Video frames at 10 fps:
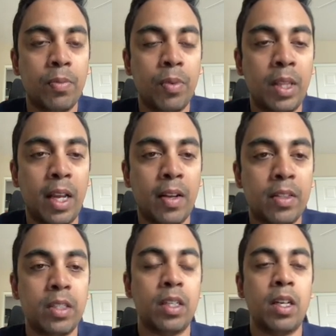
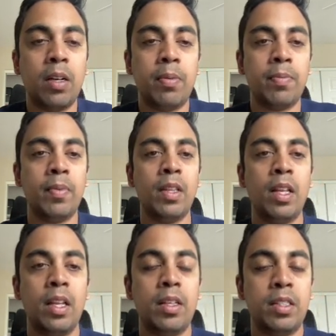without
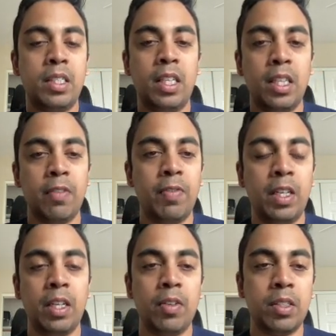seeing the
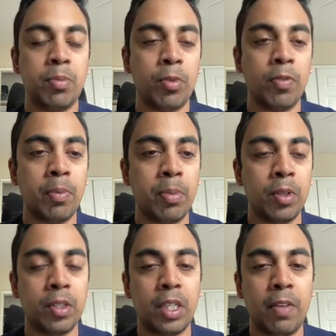video. It's more of a
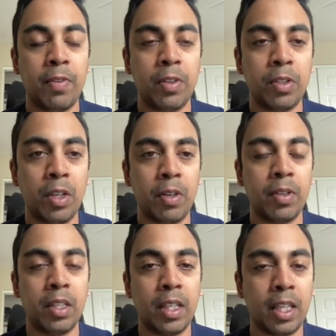bird's eye view, so I
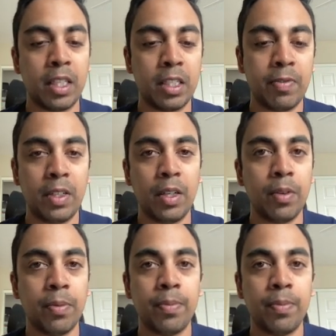really like this video.